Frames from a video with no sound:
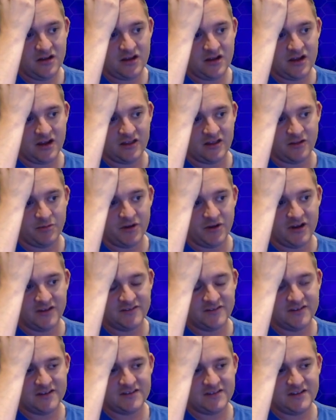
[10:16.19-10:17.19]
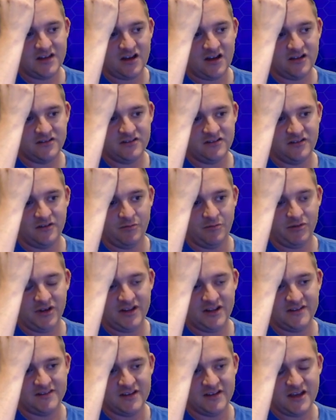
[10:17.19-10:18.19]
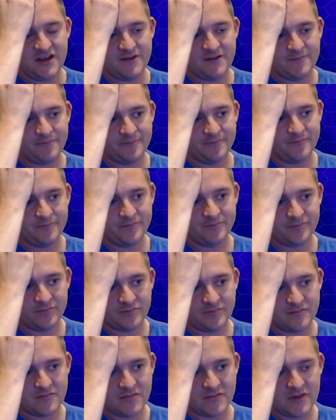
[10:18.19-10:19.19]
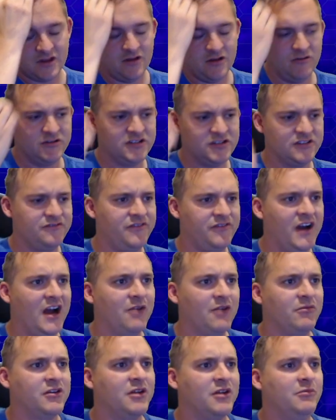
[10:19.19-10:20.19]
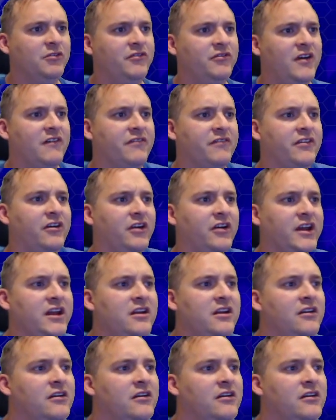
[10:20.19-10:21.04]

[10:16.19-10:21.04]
And they're putting 60 onto the Blissey, which is fine. We're going to move off 30.